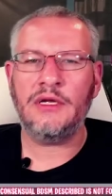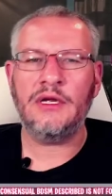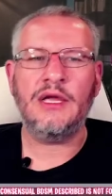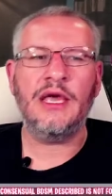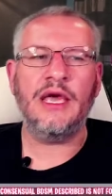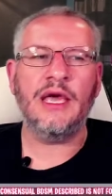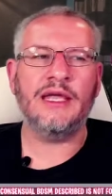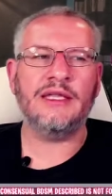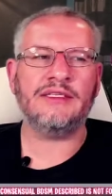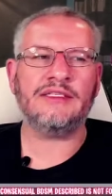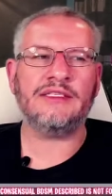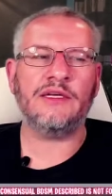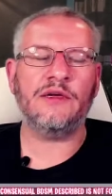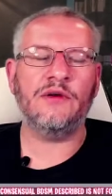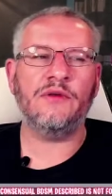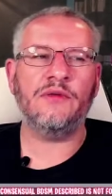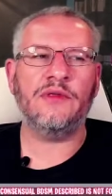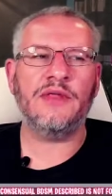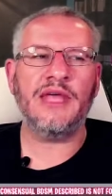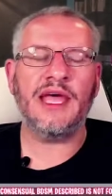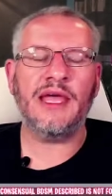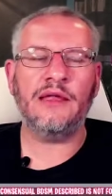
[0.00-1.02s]
And so
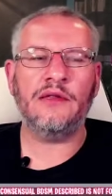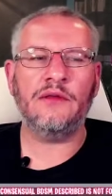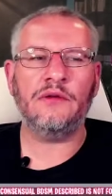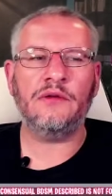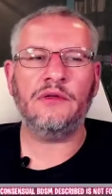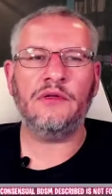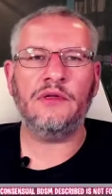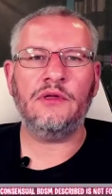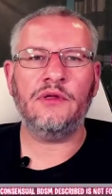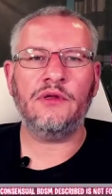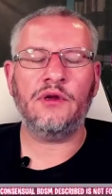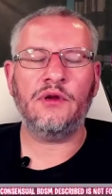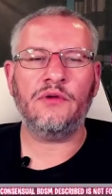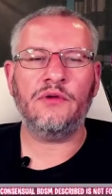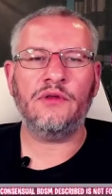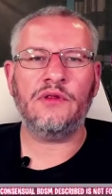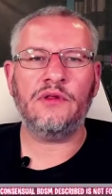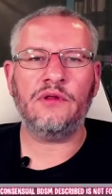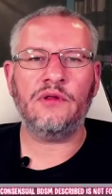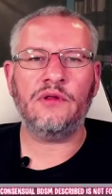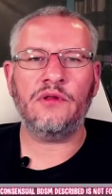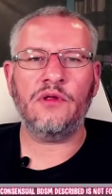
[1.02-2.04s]
that, you know,
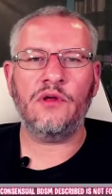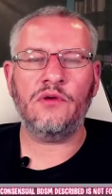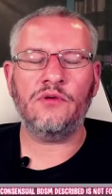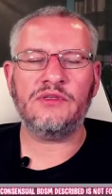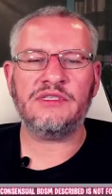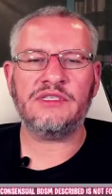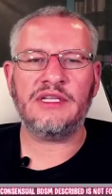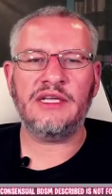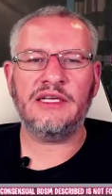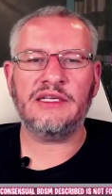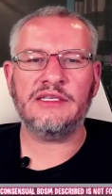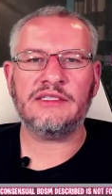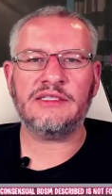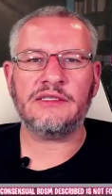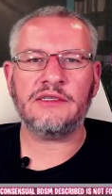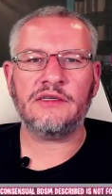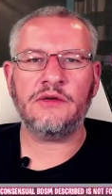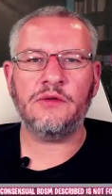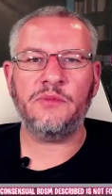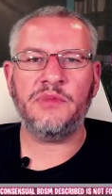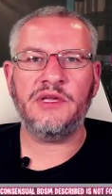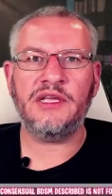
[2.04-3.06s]
th- those things
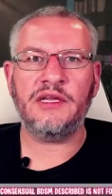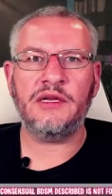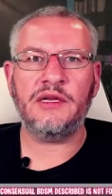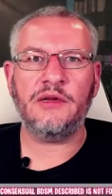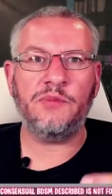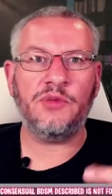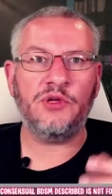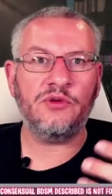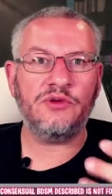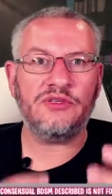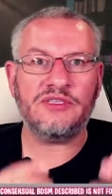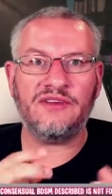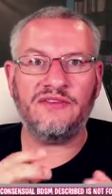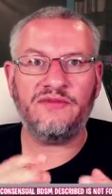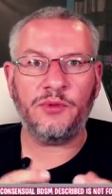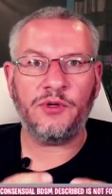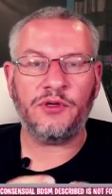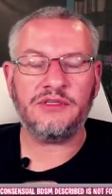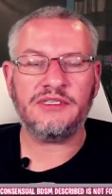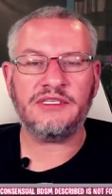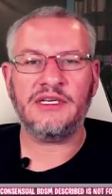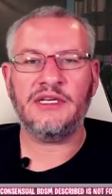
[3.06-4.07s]
could be an abusive
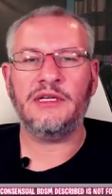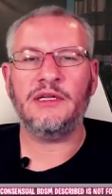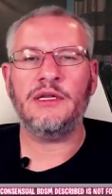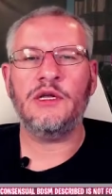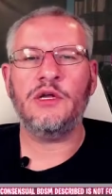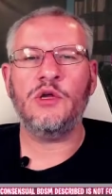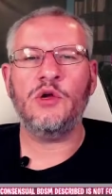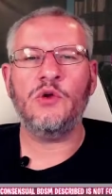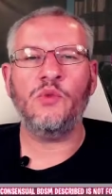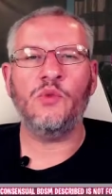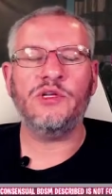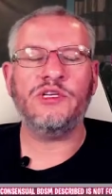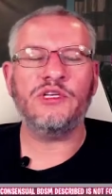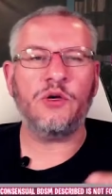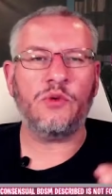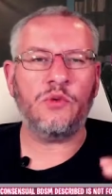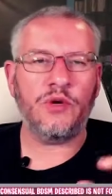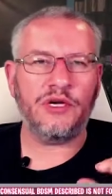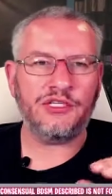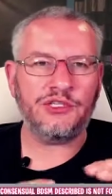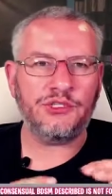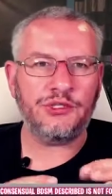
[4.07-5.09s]
person. We don't
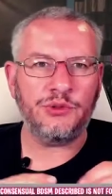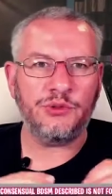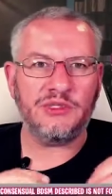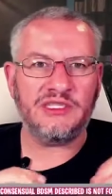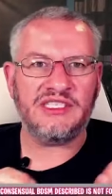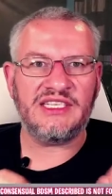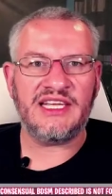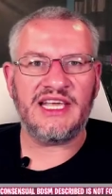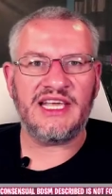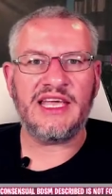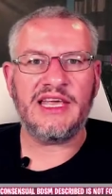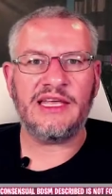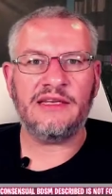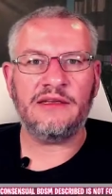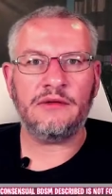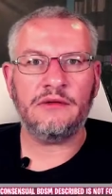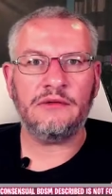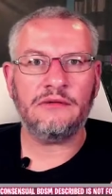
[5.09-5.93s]
want you dead.